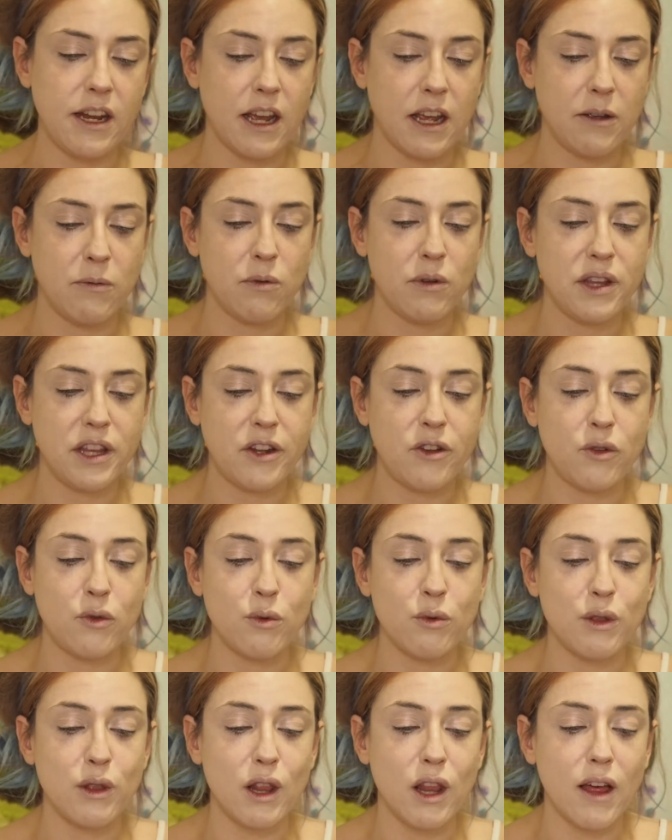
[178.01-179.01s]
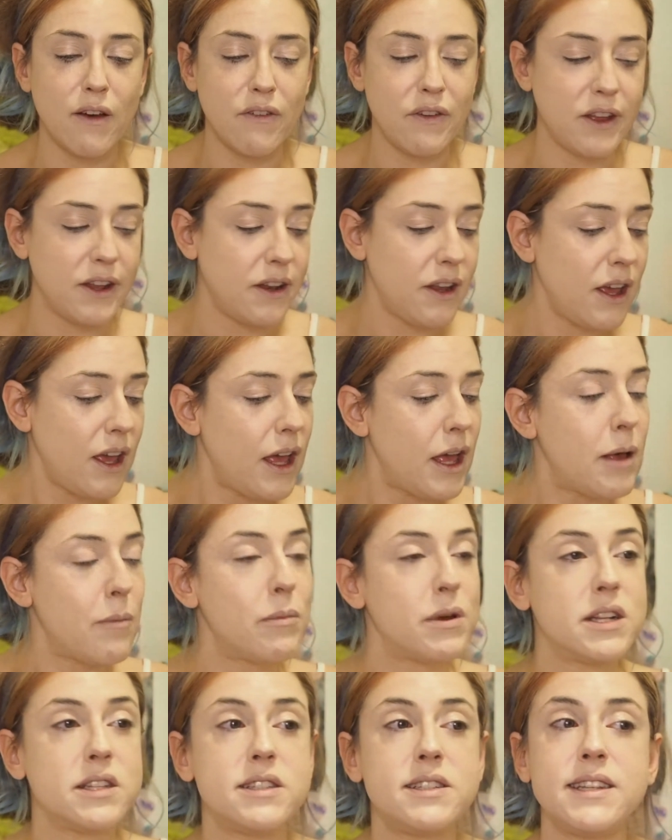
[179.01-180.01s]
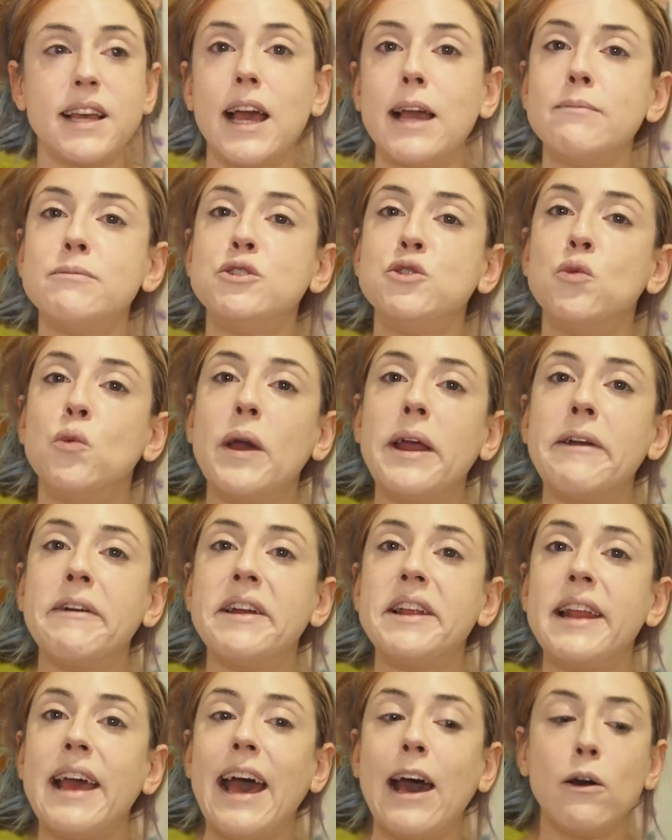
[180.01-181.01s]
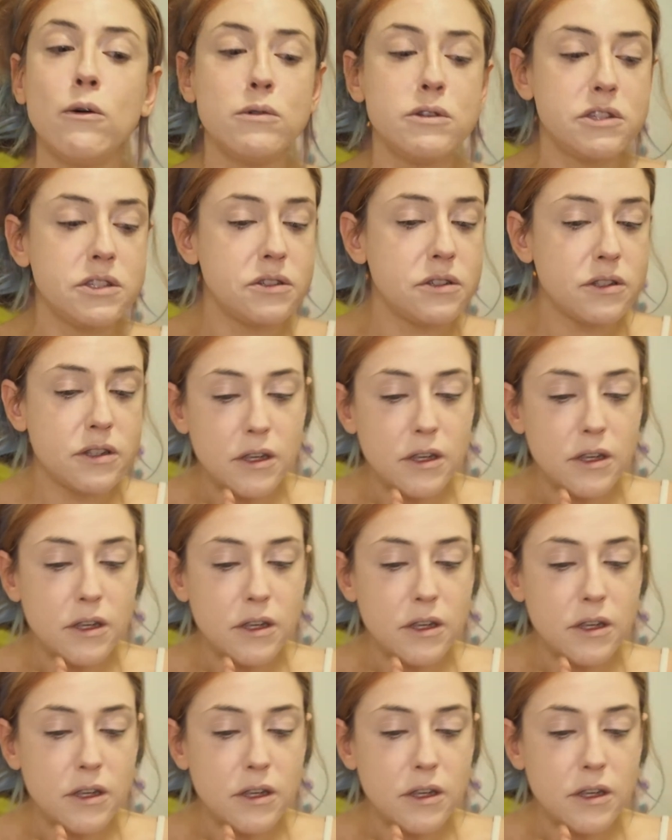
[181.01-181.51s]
I really do love it, but it's time to wear it out.